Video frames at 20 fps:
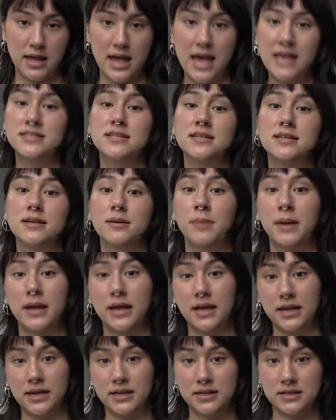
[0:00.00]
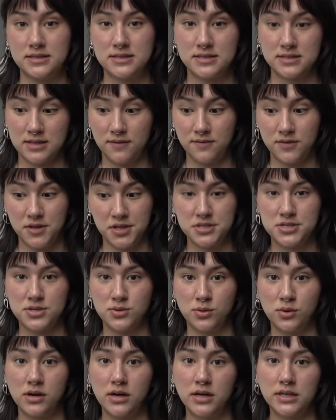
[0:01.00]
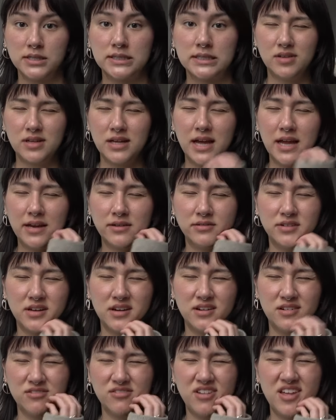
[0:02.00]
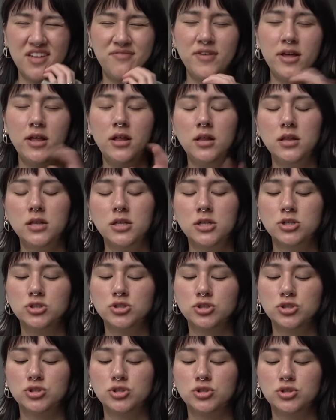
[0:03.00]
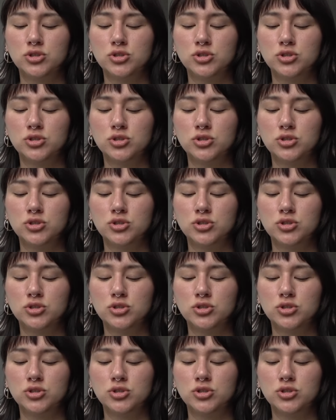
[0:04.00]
escapades of the sort. I don't know. It felt a little